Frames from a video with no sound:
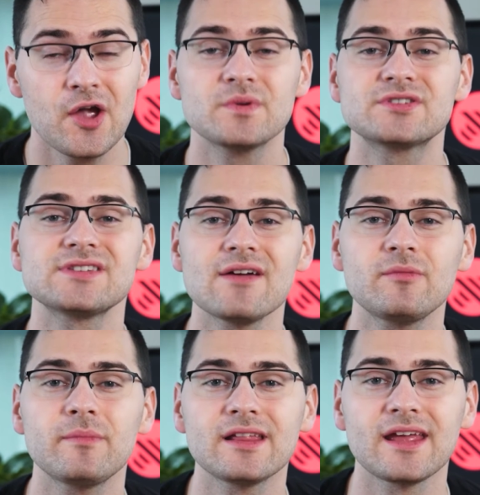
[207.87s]
with
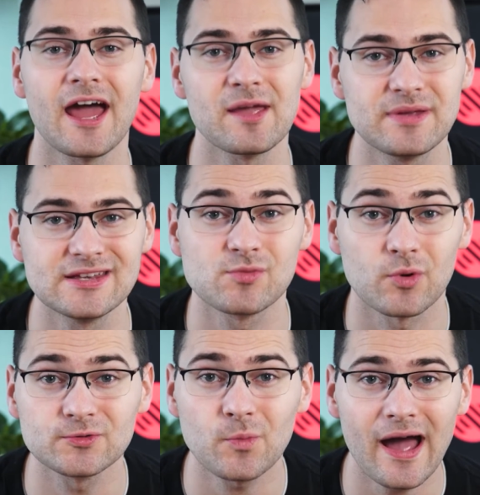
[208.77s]
7 million IPs
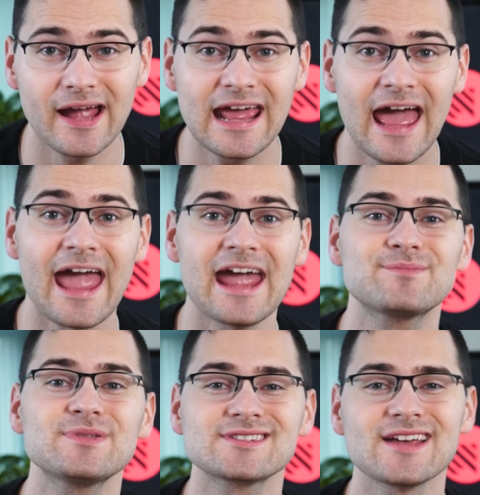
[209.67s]
worldwide
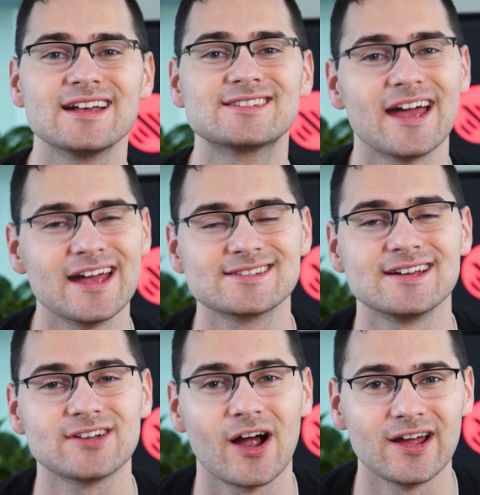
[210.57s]
and precise
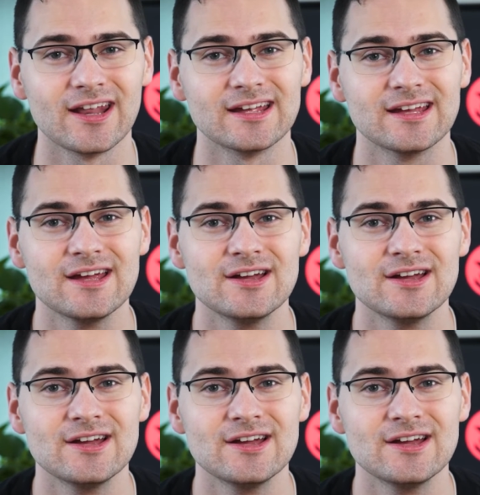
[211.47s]
ASN targeting.